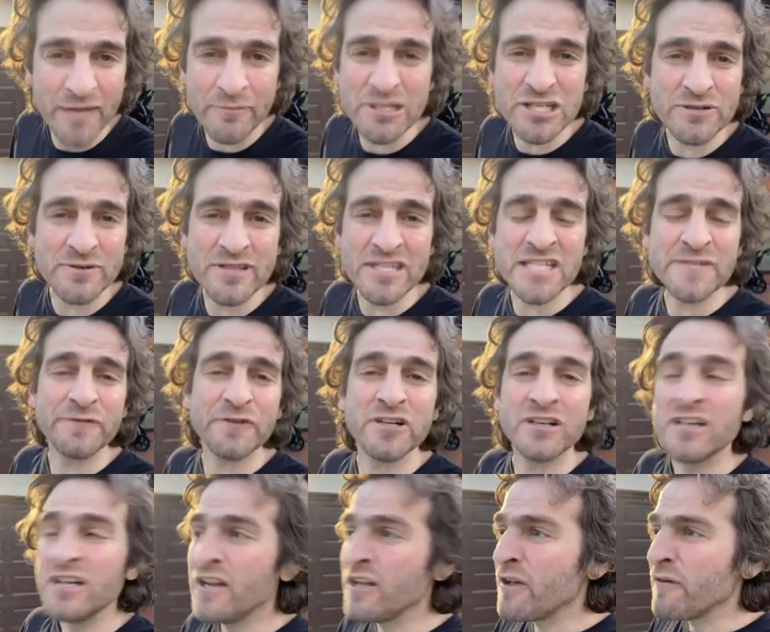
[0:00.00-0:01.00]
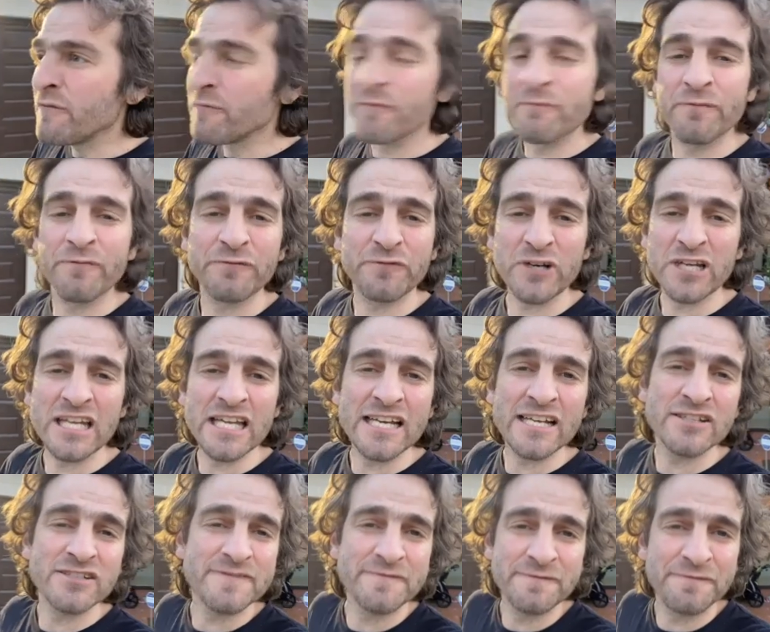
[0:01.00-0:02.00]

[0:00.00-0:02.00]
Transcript: I've been doing this for freaking